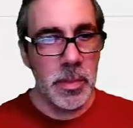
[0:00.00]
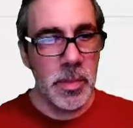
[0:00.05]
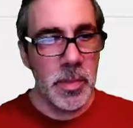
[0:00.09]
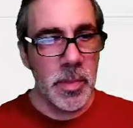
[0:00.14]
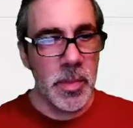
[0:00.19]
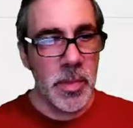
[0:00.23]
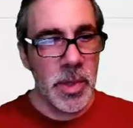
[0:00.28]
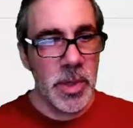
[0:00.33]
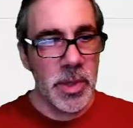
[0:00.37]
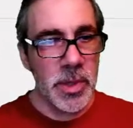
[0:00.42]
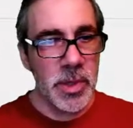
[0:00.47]

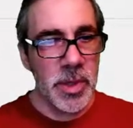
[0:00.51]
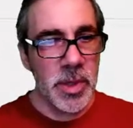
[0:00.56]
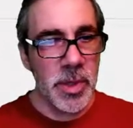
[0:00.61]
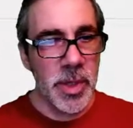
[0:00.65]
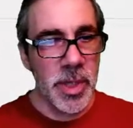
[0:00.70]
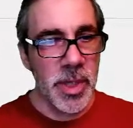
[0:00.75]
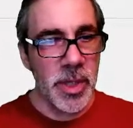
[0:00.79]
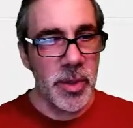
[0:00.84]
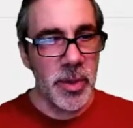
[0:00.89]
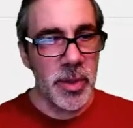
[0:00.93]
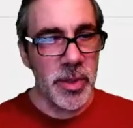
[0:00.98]
So
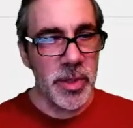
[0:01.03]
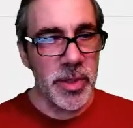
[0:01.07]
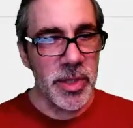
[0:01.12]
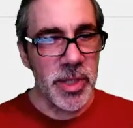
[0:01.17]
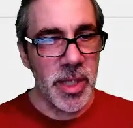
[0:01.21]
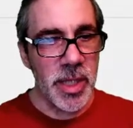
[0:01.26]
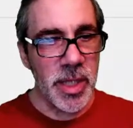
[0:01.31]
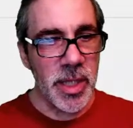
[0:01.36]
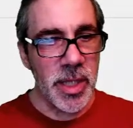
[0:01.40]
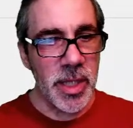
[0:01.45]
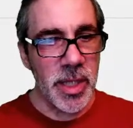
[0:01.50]
here you'll
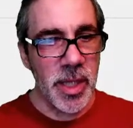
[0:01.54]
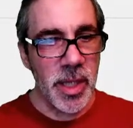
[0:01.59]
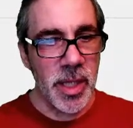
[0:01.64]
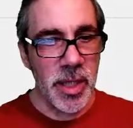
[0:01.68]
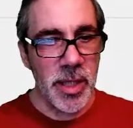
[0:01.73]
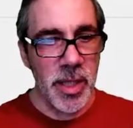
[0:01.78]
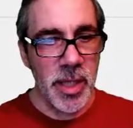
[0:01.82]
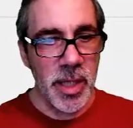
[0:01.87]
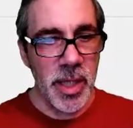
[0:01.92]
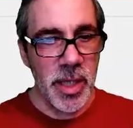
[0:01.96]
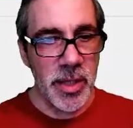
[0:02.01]
see you
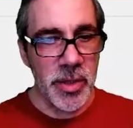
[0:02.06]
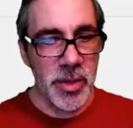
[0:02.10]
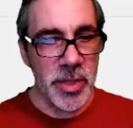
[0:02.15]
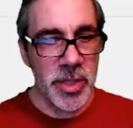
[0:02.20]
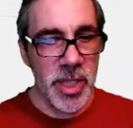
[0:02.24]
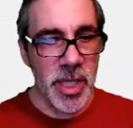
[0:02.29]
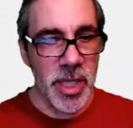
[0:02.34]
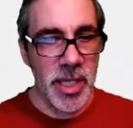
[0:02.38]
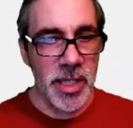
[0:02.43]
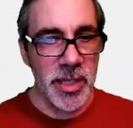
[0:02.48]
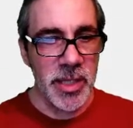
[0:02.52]
got your
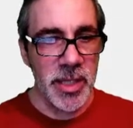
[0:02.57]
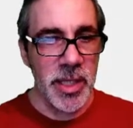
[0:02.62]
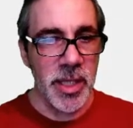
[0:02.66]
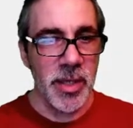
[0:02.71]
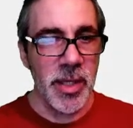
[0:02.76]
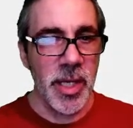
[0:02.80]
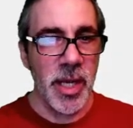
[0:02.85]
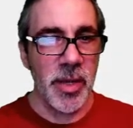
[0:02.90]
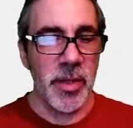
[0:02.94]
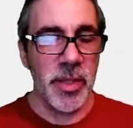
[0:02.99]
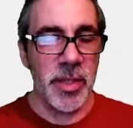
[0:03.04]
settings here.
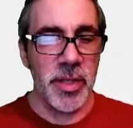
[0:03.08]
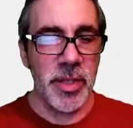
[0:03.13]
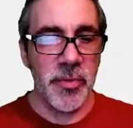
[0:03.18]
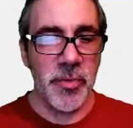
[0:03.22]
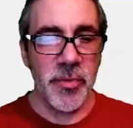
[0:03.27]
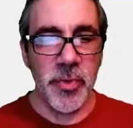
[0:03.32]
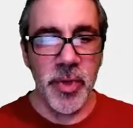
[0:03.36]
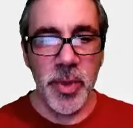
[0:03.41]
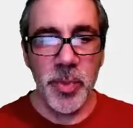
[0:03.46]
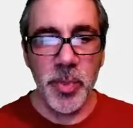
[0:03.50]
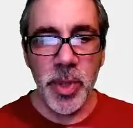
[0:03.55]
Now this is the
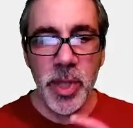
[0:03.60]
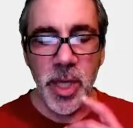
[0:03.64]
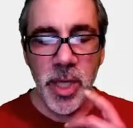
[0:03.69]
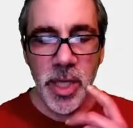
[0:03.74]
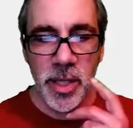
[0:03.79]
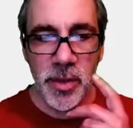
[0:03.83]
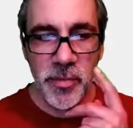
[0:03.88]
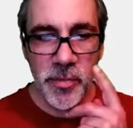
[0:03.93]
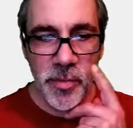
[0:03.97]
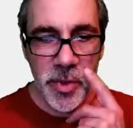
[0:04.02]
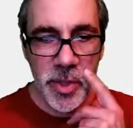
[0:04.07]
free plugin
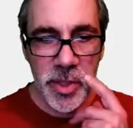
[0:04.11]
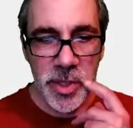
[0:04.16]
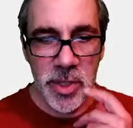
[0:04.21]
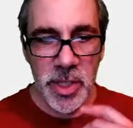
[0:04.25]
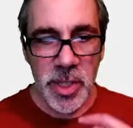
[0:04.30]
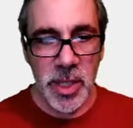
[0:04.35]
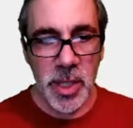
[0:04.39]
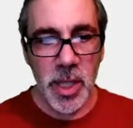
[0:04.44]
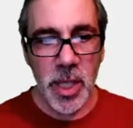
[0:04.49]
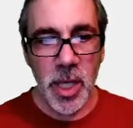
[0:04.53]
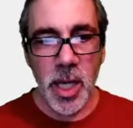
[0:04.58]

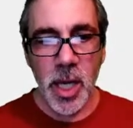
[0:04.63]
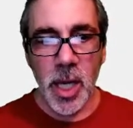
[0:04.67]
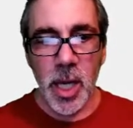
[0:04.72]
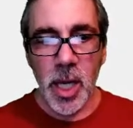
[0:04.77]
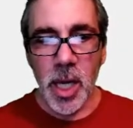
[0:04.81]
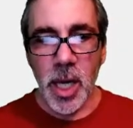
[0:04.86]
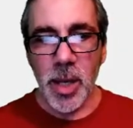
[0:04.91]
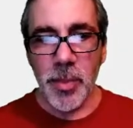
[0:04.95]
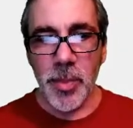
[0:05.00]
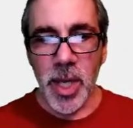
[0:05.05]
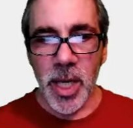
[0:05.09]
version.
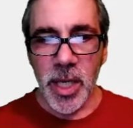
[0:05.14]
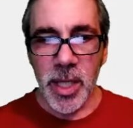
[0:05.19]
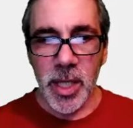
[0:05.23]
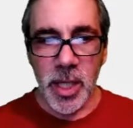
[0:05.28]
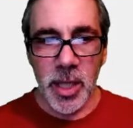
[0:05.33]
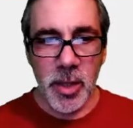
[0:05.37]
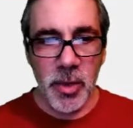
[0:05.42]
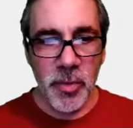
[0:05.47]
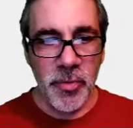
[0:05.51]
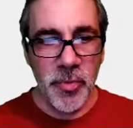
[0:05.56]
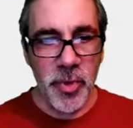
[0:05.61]
I'm not going to
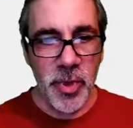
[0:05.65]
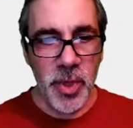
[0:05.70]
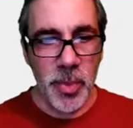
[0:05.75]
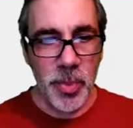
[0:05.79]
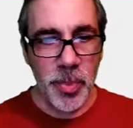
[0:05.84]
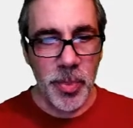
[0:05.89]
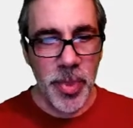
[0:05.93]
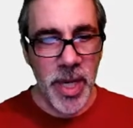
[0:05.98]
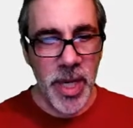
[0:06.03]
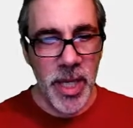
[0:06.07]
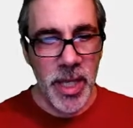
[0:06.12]
go for the
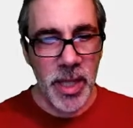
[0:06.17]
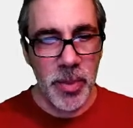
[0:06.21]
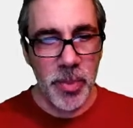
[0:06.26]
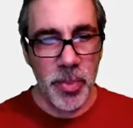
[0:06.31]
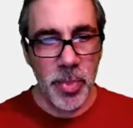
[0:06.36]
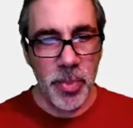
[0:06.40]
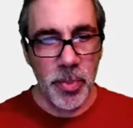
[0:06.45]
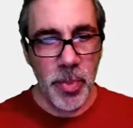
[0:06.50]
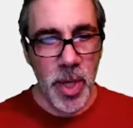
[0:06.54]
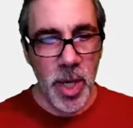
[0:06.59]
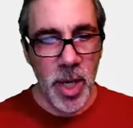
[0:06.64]
paid
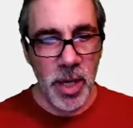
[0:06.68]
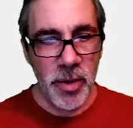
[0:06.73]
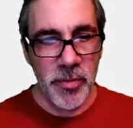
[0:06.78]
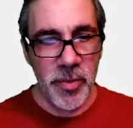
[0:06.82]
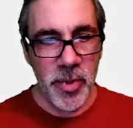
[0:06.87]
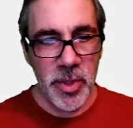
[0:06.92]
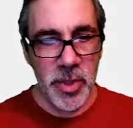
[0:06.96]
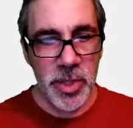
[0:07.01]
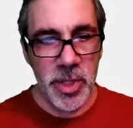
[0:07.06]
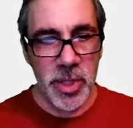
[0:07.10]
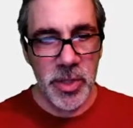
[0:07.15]

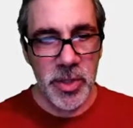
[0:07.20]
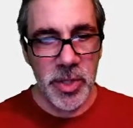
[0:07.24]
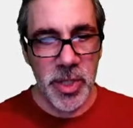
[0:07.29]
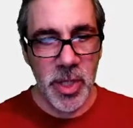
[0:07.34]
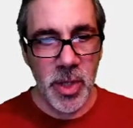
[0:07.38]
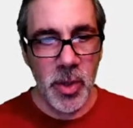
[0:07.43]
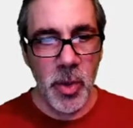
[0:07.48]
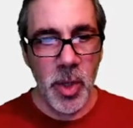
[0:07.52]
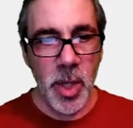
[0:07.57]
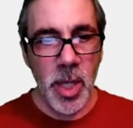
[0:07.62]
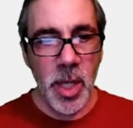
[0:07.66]
version. So
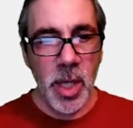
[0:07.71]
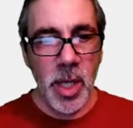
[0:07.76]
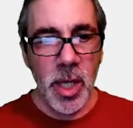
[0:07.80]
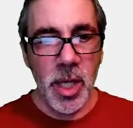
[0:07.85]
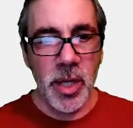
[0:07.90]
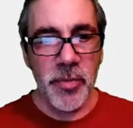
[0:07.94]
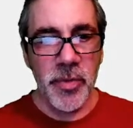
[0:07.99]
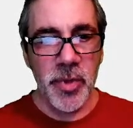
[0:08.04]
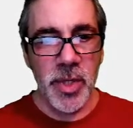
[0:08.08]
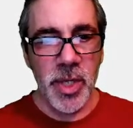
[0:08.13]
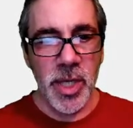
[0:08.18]
if
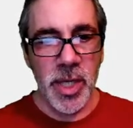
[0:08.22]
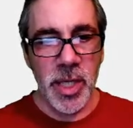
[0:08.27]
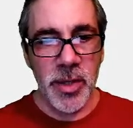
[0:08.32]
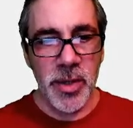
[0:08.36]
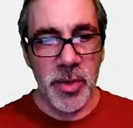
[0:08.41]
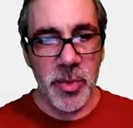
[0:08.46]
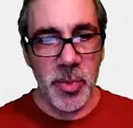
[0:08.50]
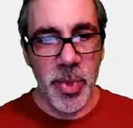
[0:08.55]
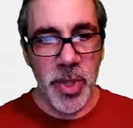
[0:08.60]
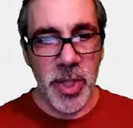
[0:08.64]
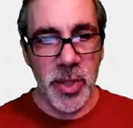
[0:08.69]
you look at it, there'll
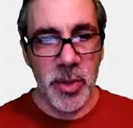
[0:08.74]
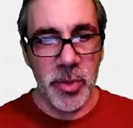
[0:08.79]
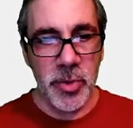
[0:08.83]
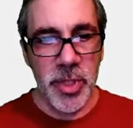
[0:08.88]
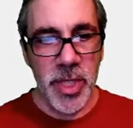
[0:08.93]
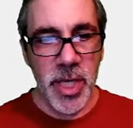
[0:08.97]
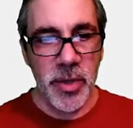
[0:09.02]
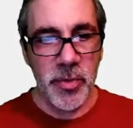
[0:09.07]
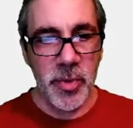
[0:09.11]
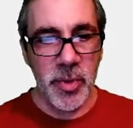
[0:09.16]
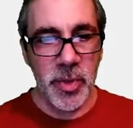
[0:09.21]
be your
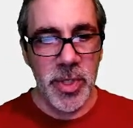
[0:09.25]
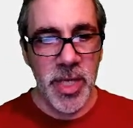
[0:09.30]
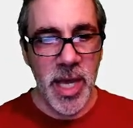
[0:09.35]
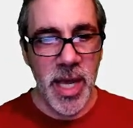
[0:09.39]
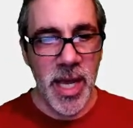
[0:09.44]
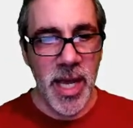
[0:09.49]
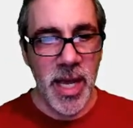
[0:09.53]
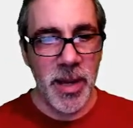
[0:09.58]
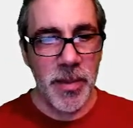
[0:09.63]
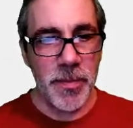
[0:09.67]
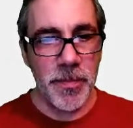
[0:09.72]
general
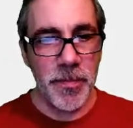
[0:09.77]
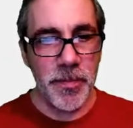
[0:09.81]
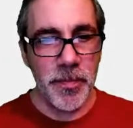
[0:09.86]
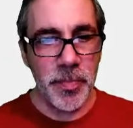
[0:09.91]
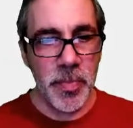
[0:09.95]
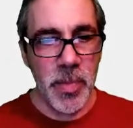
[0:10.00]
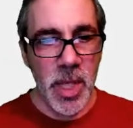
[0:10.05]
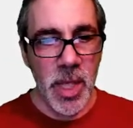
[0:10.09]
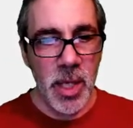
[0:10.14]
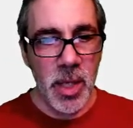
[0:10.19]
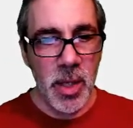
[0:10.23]
tab
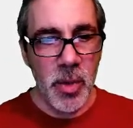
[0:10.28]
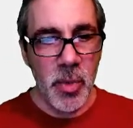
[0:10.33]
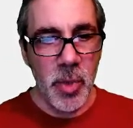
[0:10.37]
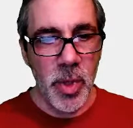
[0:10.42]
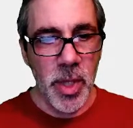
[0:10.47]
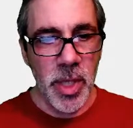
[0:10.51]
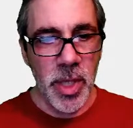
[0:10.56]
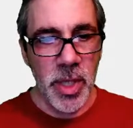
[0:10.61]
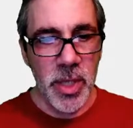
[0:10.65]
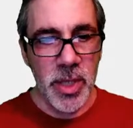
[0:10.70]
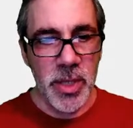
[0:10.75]
where you
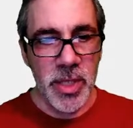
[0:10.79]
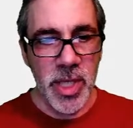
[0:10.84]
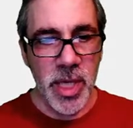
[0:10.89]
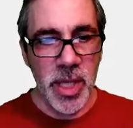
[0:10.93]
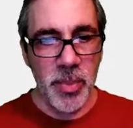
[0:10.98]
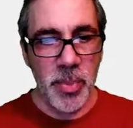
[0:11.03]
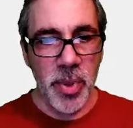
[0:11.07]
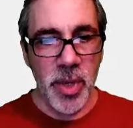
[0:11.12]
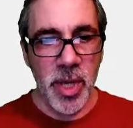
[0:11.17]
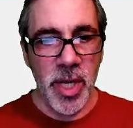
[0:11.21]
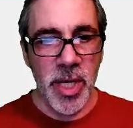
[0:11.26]
can say
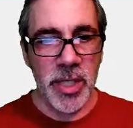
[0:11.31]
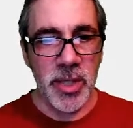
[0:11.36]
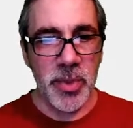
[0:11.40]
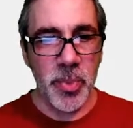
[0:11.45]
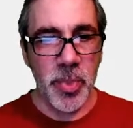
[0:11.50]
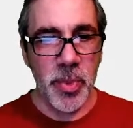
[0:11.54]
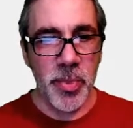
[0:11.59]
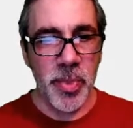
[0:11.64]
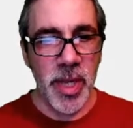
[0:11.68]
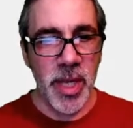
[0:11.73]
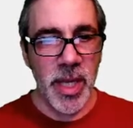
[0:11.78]
products per
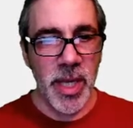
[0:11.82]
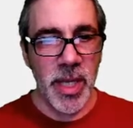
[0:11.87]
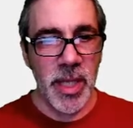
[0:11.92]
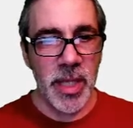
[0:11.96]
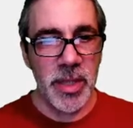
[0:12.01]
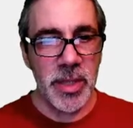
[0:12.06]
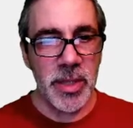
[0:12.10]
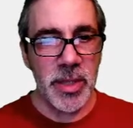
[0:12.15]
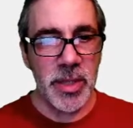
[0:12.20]
page.